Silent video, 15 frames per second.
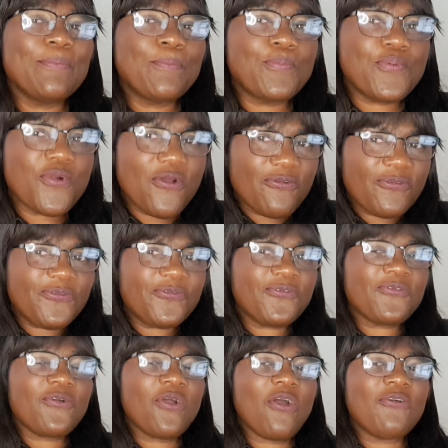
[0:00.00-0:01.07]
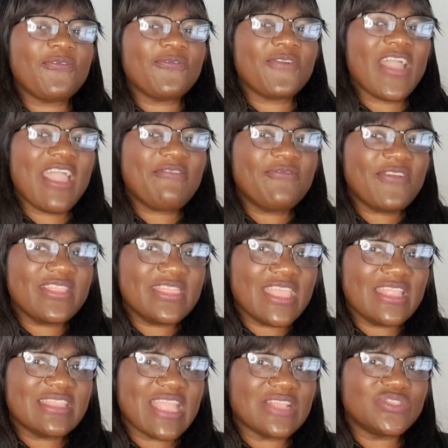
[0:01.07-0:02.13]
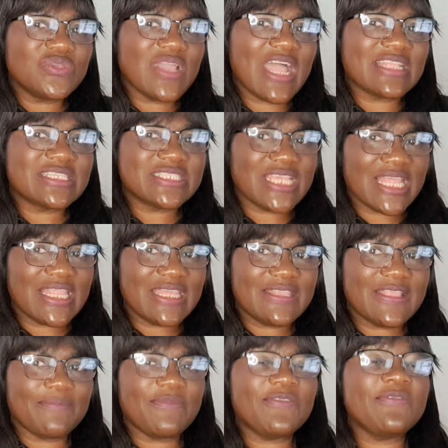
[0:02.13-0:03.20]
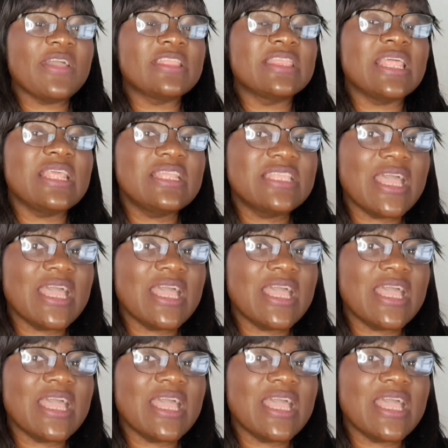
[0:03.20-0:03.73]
proof of everything that you are telling them. If you are telling